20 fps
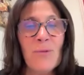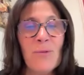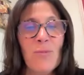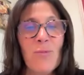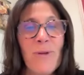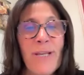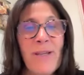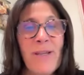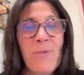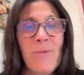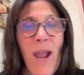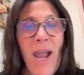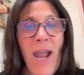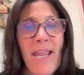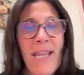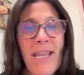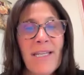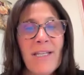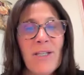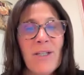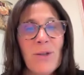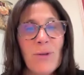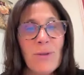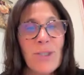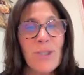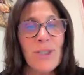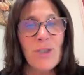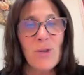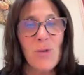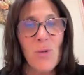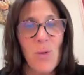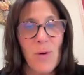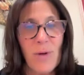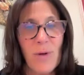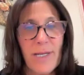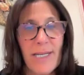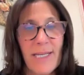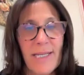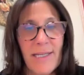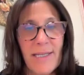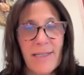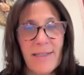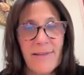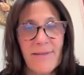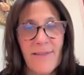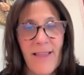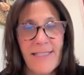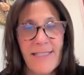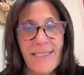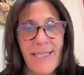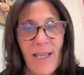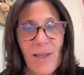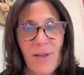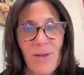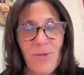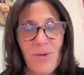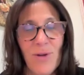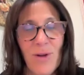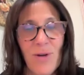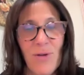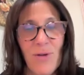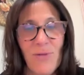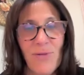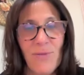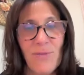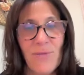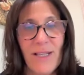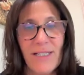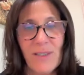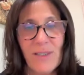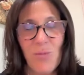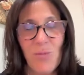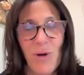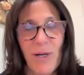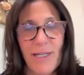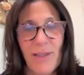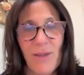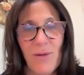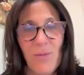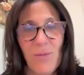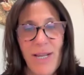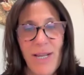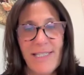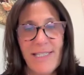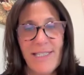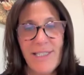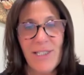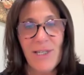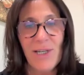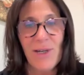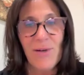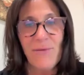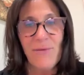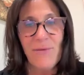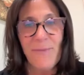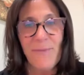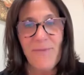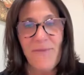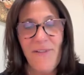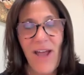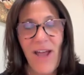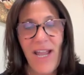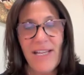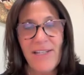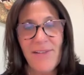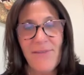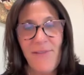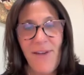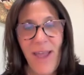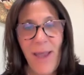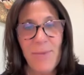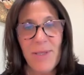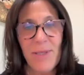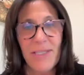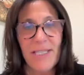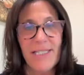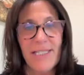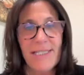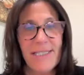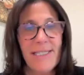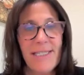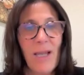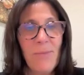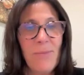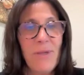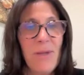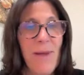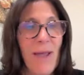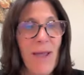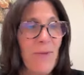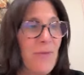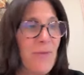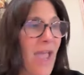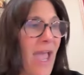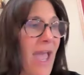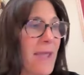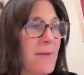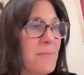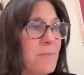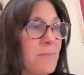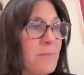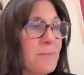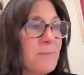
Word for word: rewrite your story. That's how you go. That's one of the ways to go from fine to fabulous. Tell me about that.